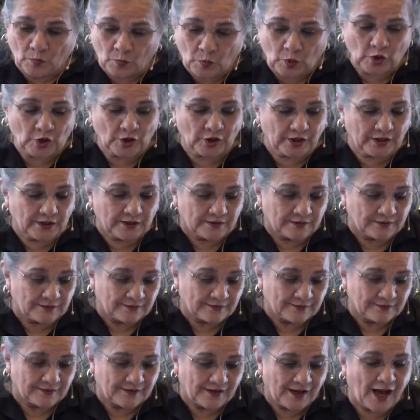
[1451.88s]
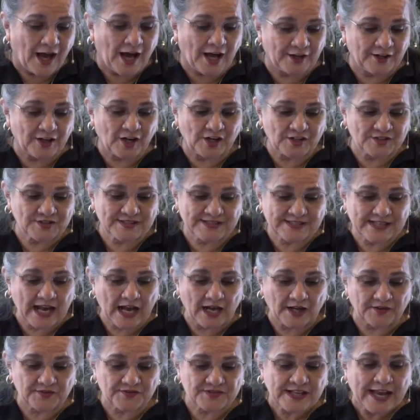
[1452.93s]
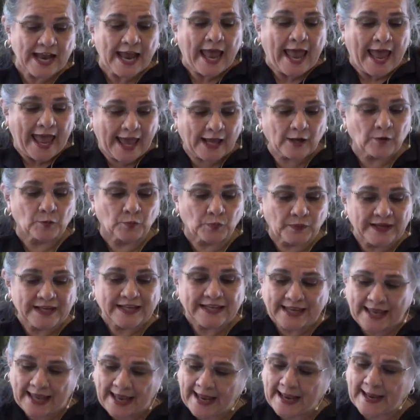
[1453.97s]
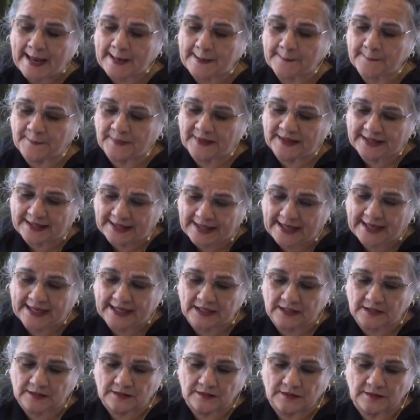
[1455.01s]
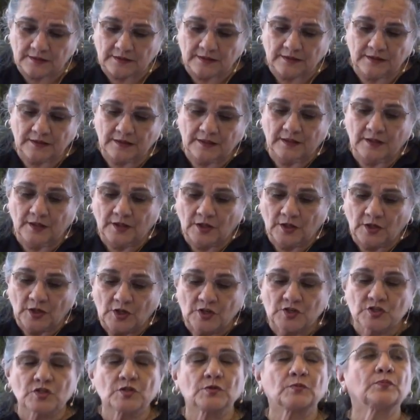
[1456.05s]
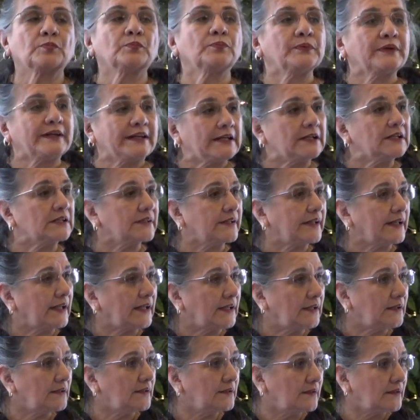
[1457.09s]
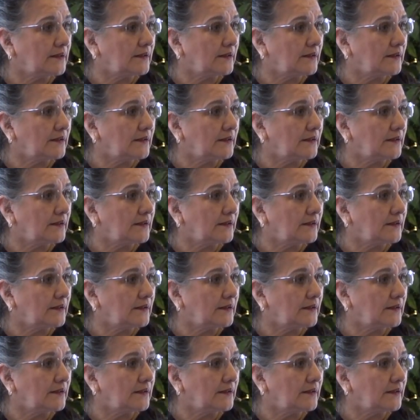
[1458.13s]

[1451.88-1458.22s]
work on ourselves and we can begin to really